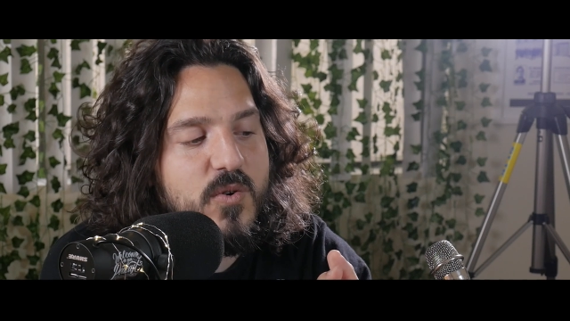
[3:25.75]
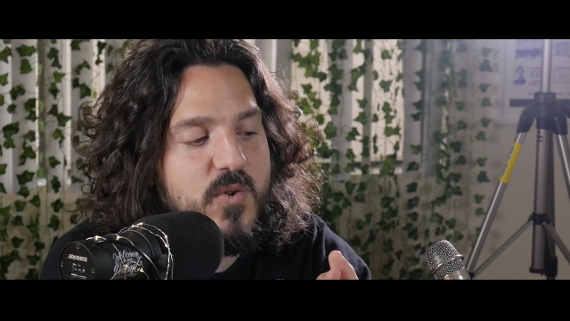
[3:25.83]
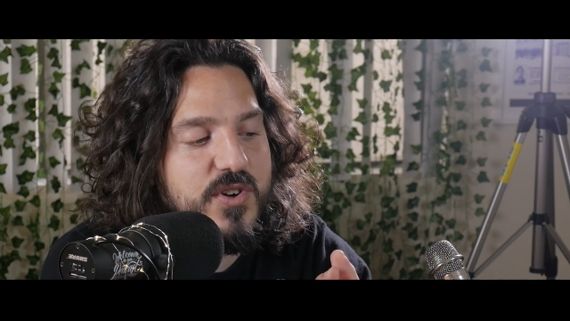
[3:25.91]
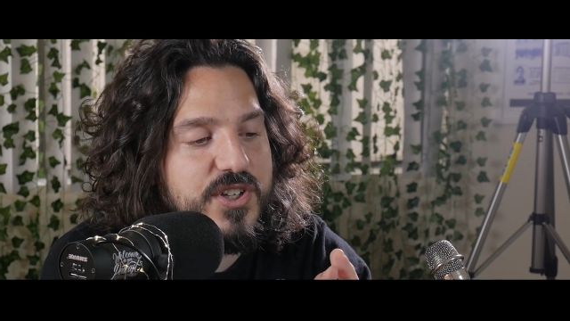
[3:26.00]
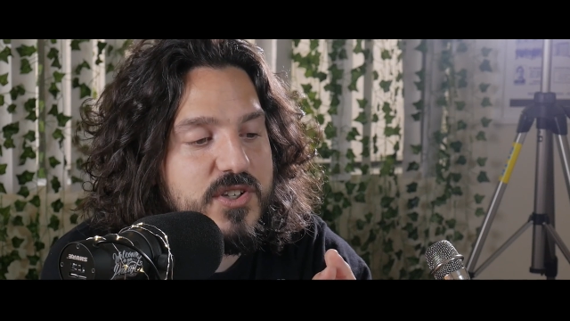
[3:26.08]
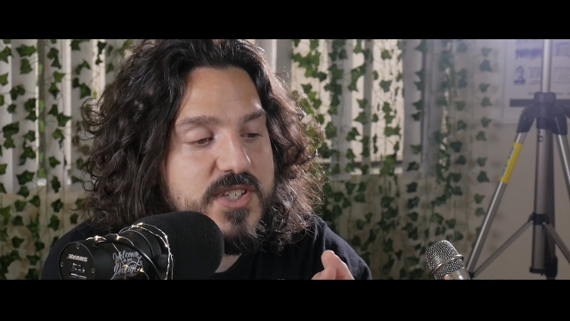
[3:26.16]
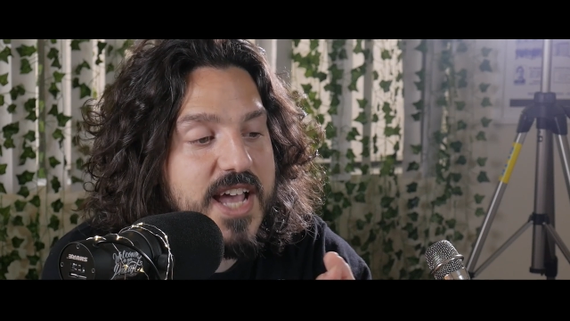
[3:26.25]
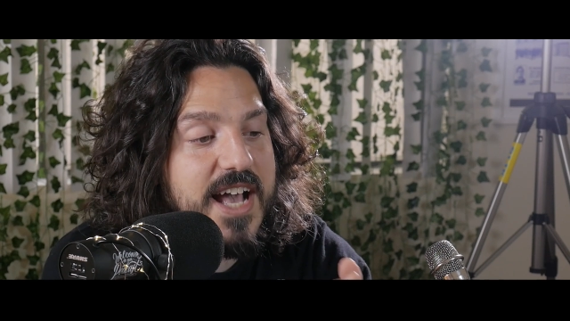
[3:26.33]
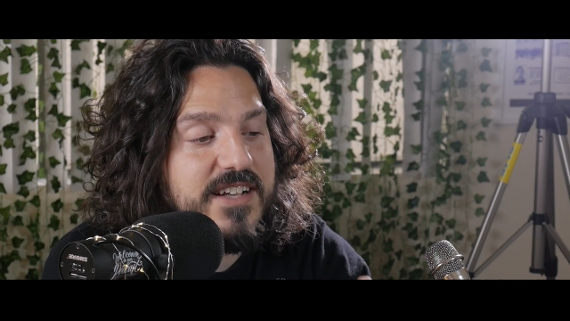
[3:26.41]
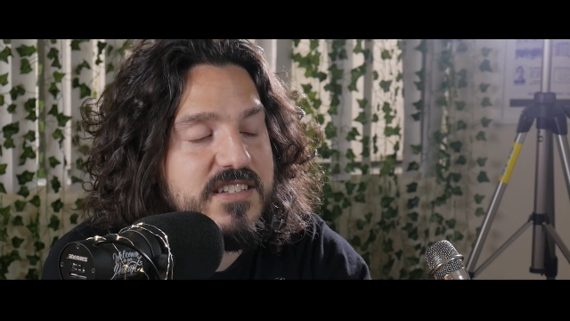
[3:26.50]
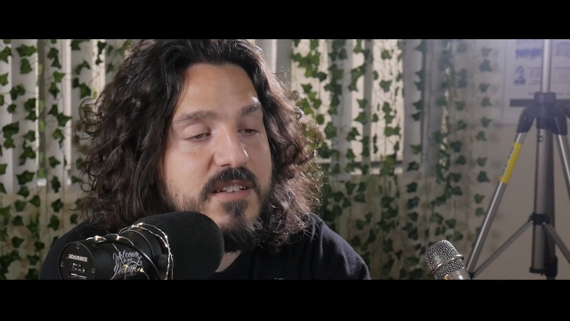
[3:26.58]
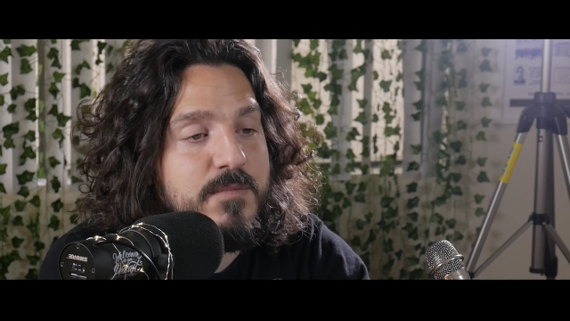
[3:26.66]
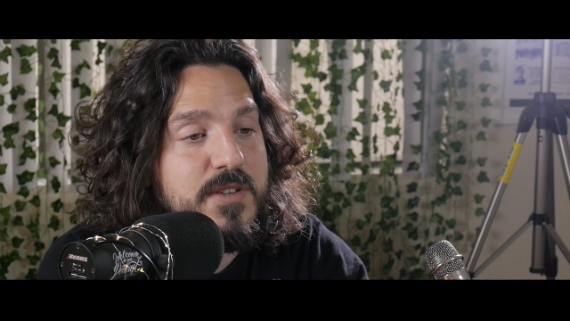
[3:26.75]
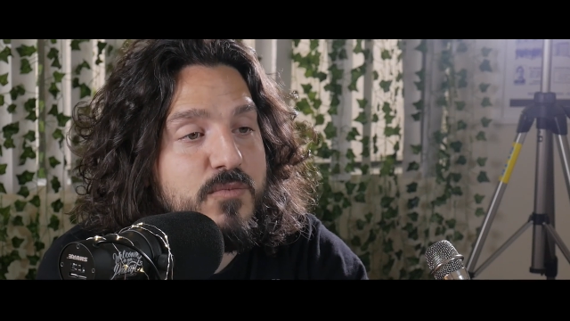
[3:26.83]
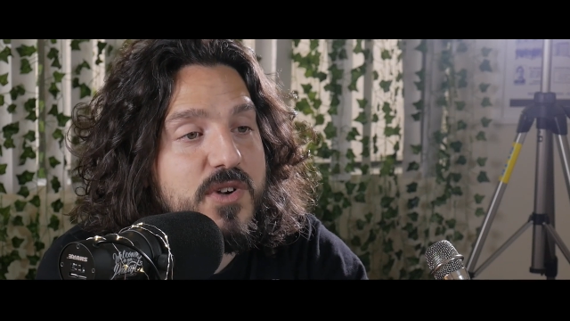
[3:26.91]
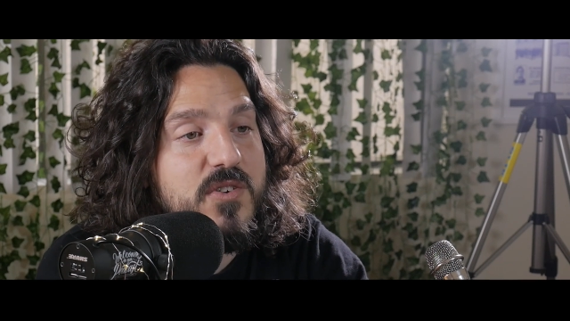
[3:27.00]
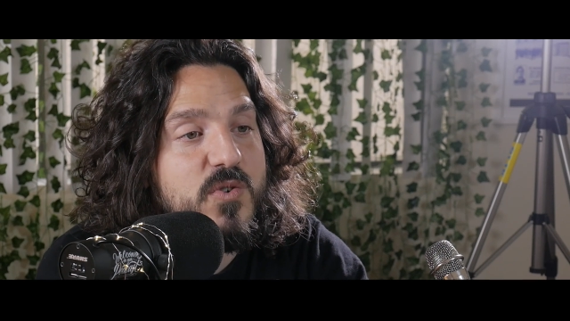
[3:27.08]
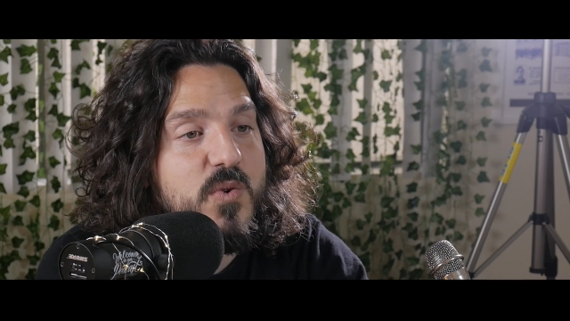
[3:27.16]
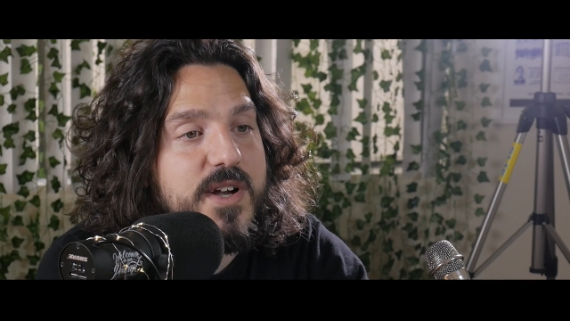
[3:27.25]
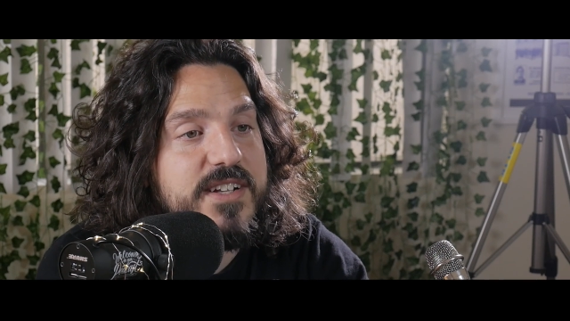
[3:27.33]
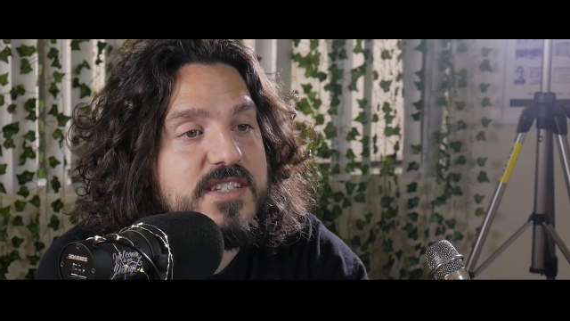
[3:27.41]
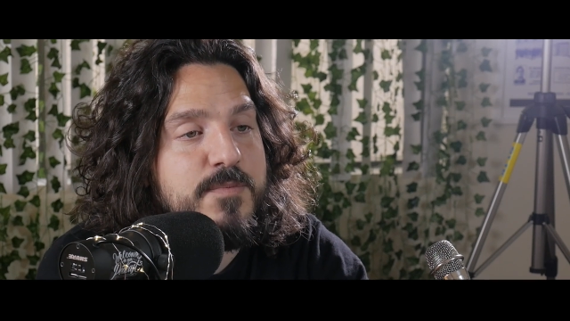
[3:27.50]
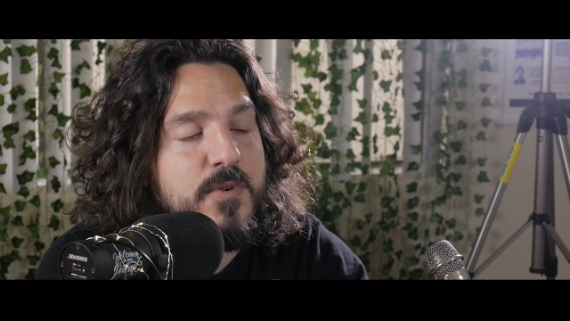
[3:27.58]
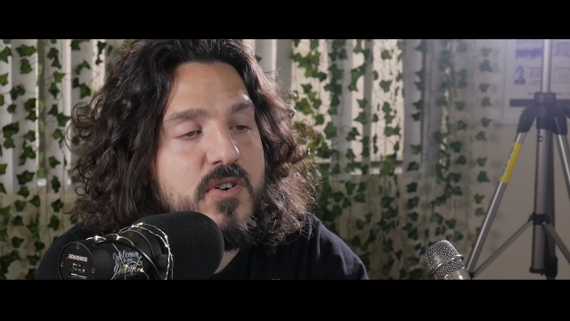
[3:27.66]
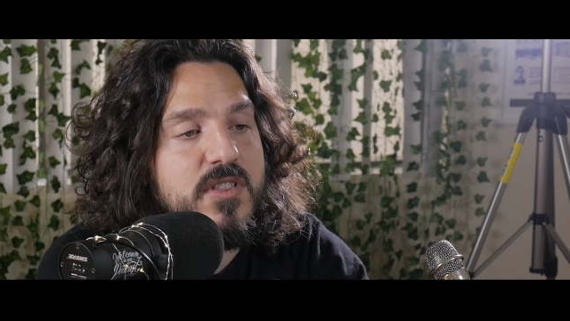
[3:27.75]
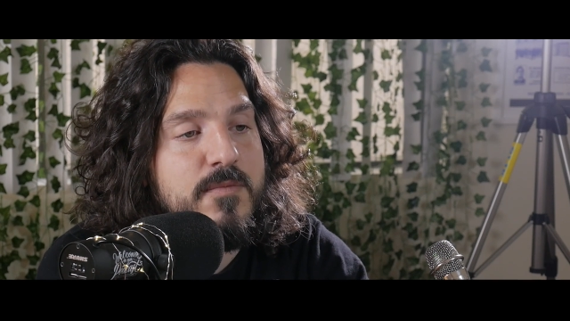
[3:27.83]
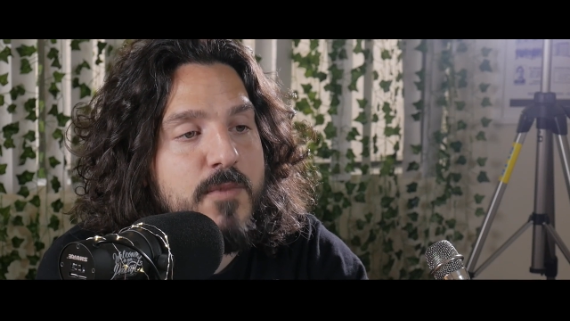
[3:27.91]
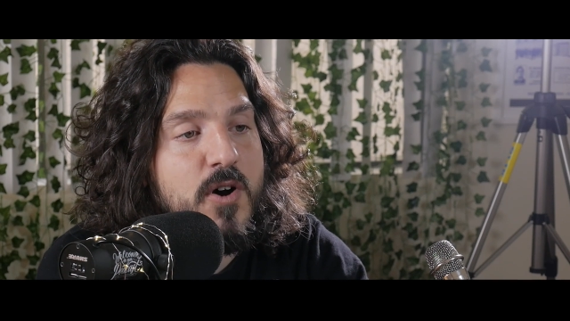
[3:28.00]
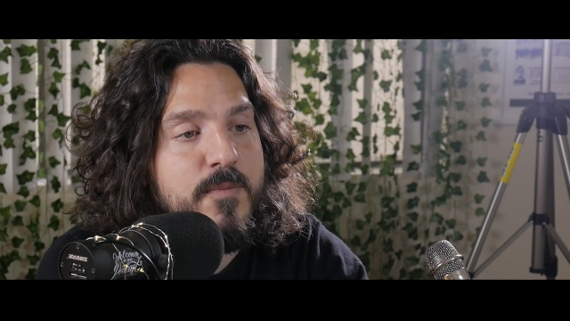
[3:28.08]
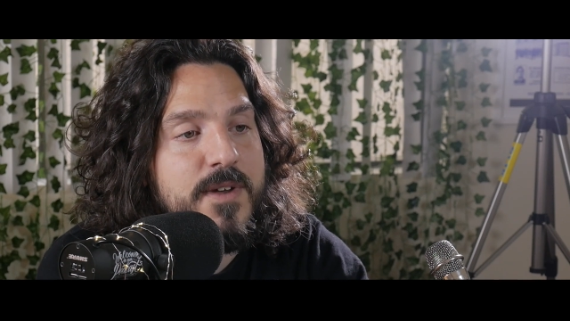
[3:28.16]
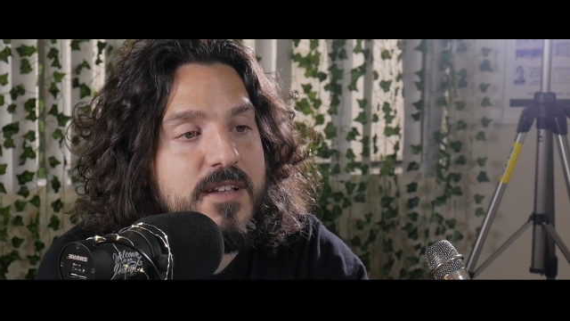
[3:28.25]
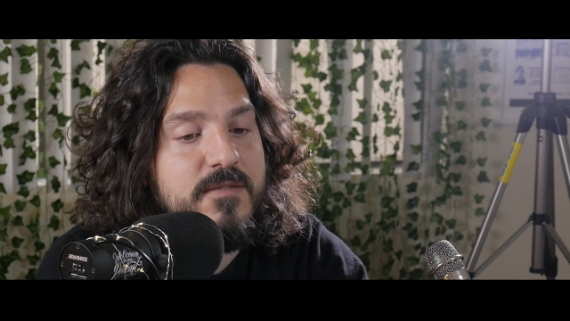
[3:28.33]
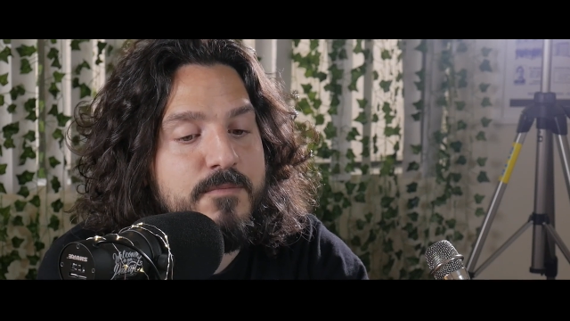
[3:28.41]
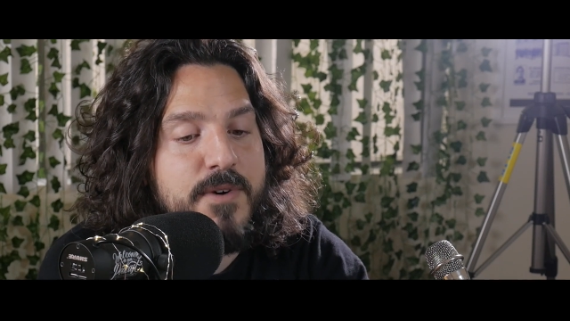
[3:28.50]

Or you tag something real quick, spur of the moment, mm-hmm.